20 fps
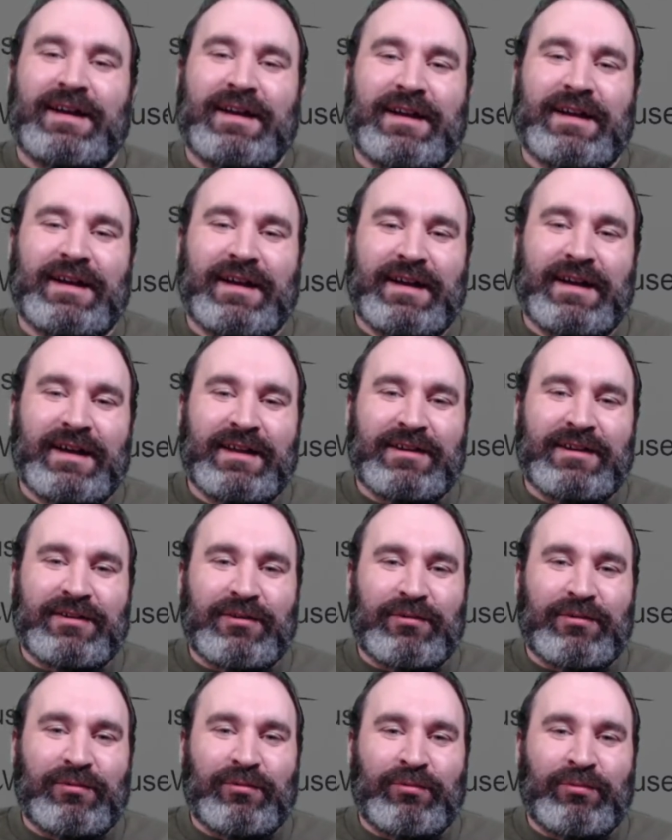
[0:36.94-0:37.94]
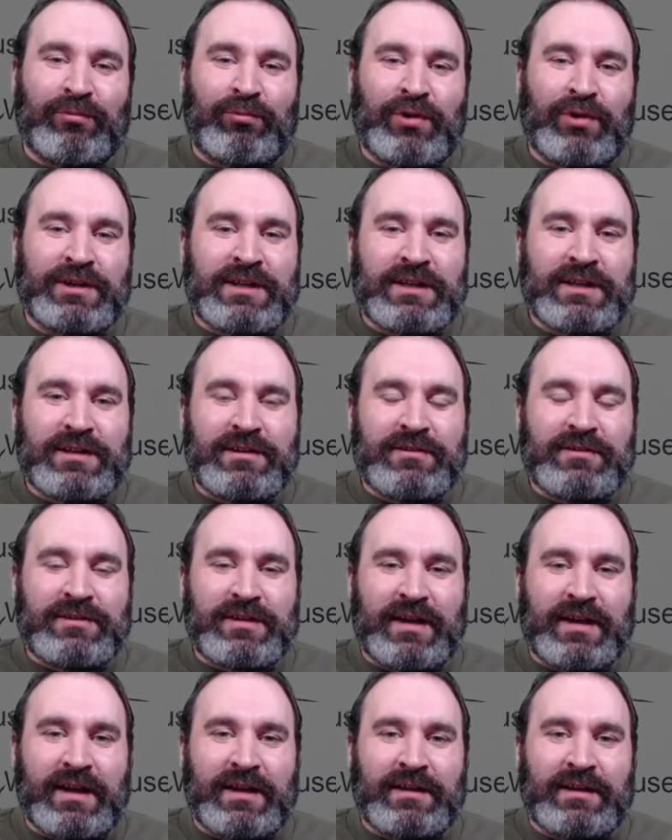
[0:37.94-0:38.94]
And what can you
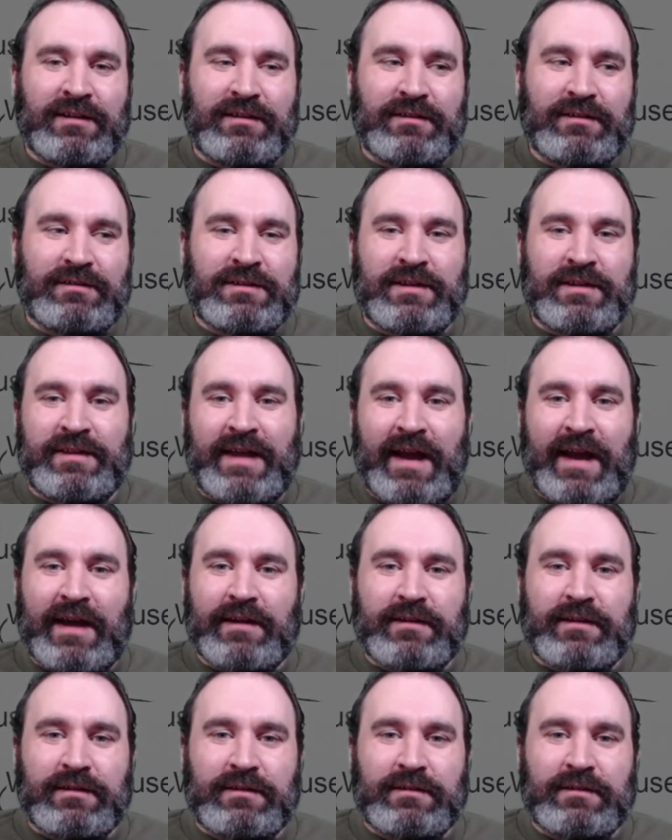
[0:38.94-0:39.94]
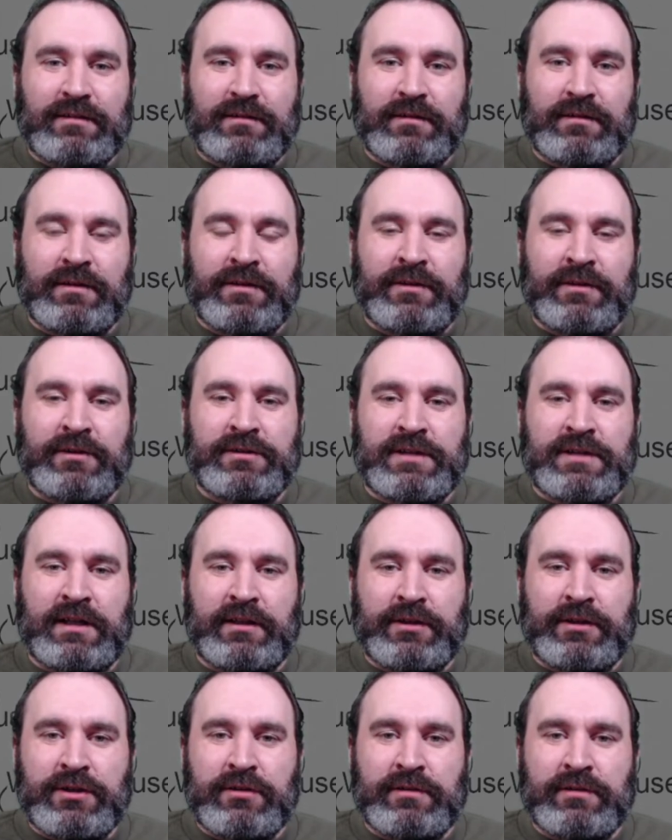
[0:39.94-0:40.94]
say to that? They're
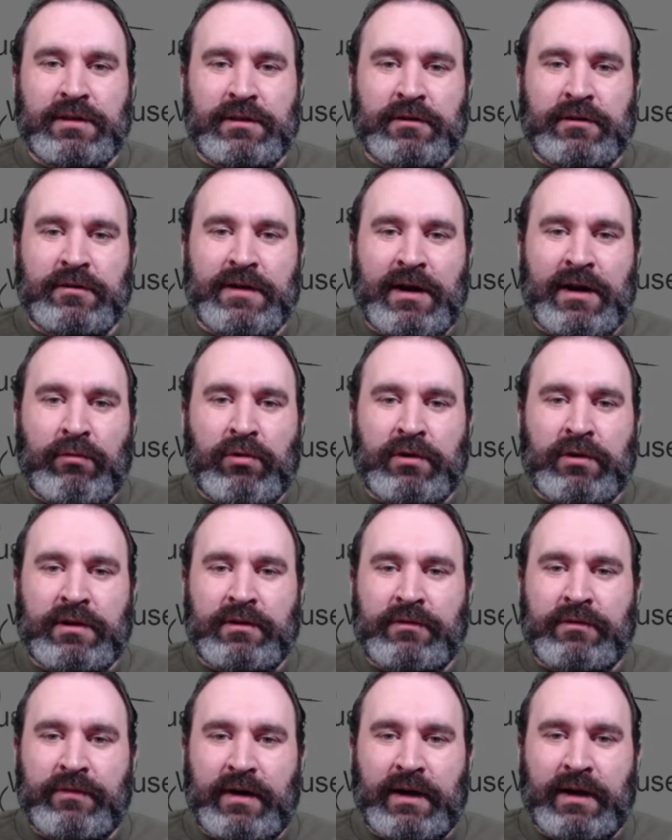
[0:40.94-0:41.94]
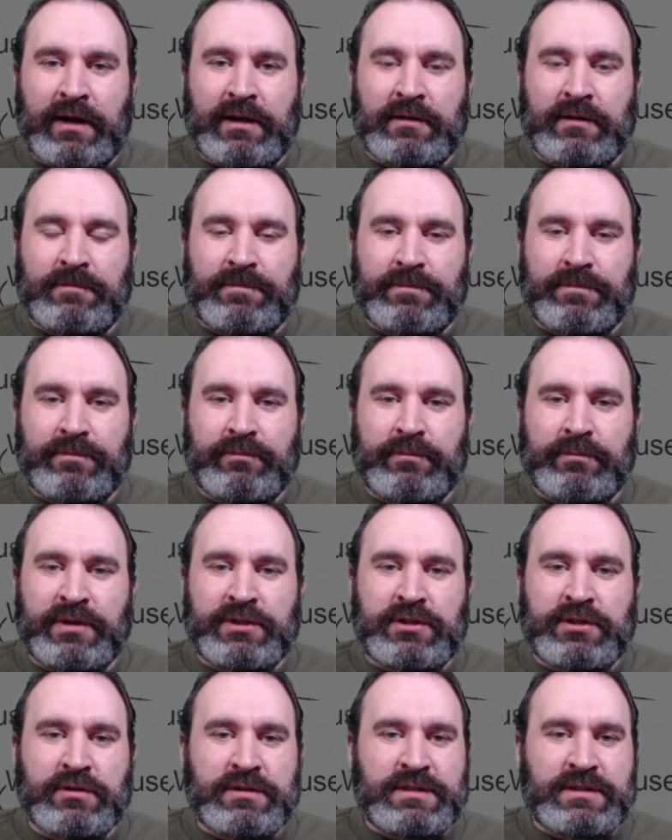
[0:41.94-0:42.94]
telling you that their network is fine, but
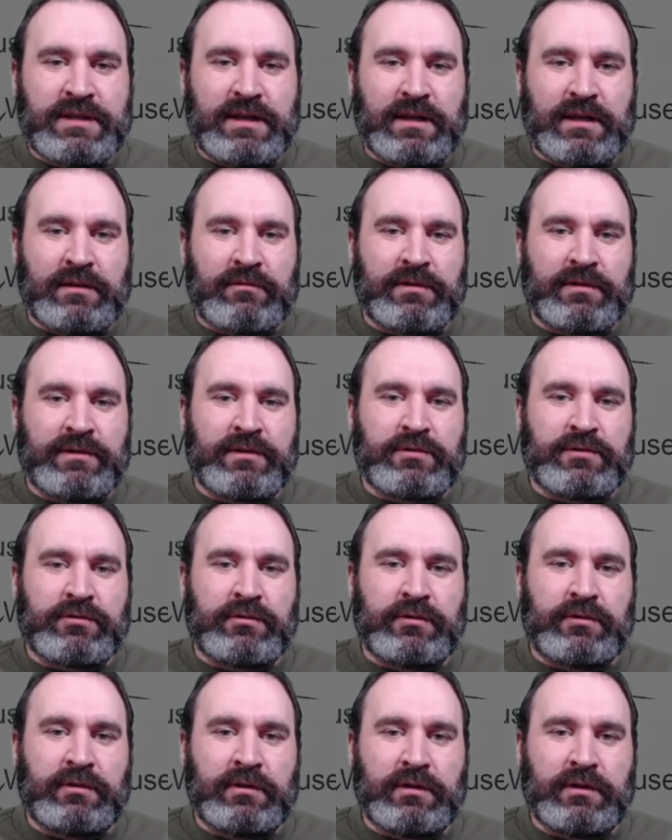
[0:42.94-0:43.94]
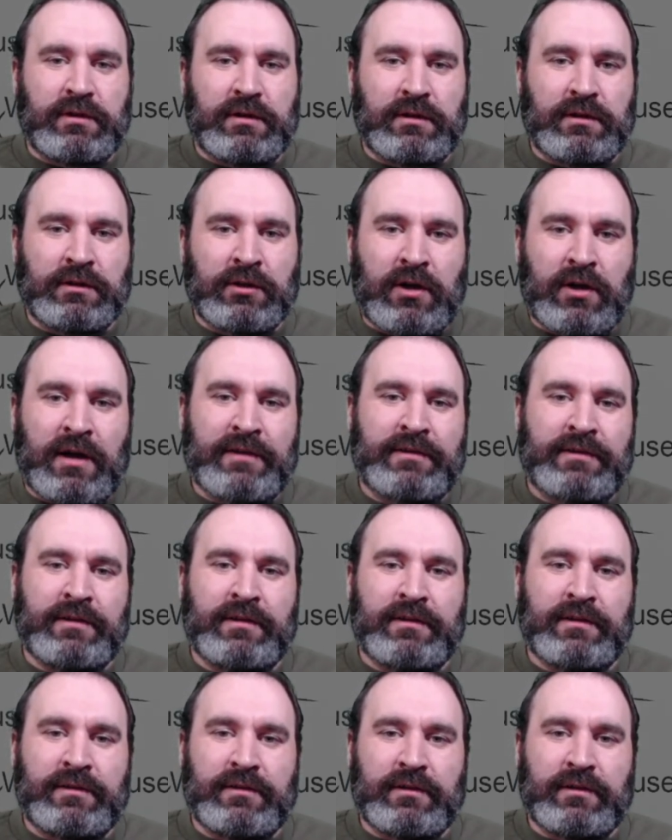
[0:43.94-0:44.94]
you're seeing residual
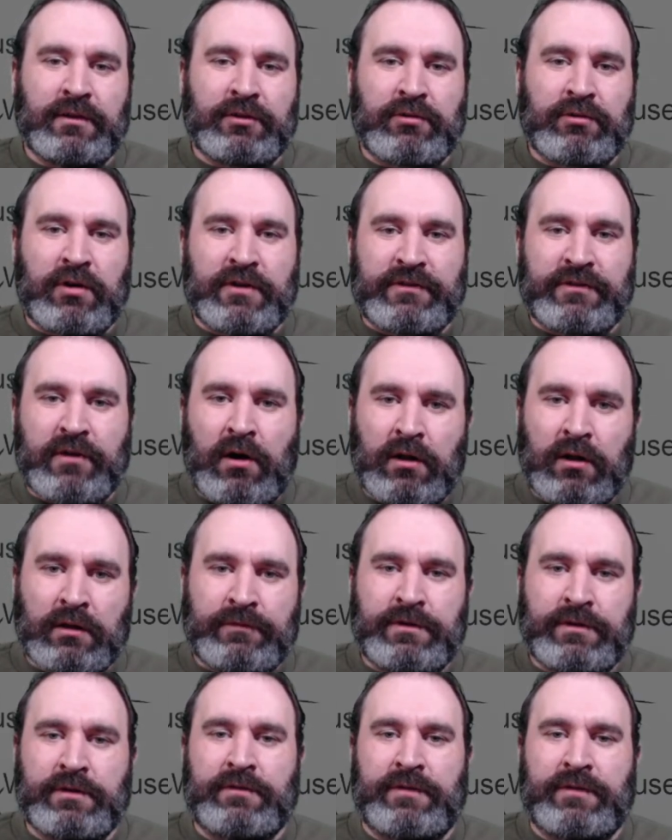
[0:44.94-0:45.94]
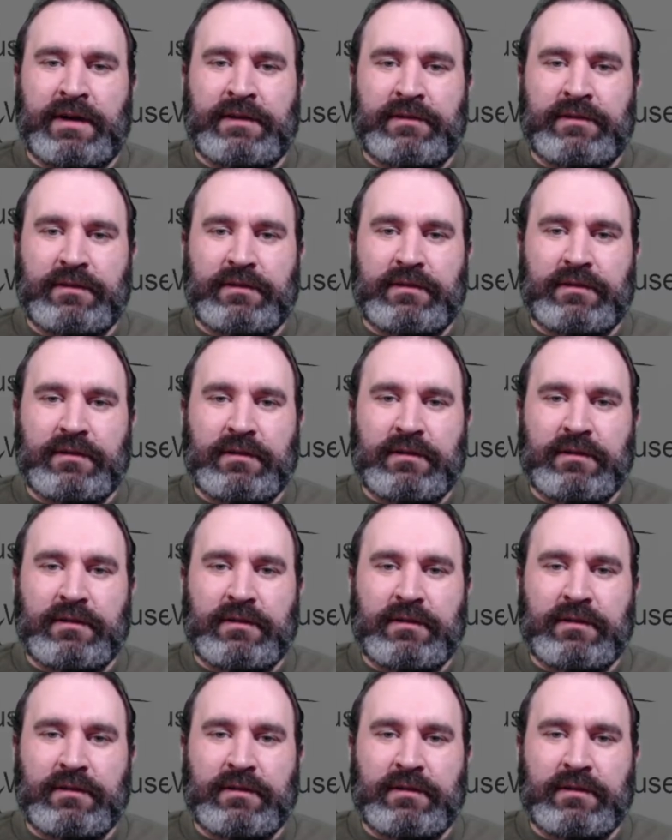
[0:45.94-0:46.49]
losses across all of your devices.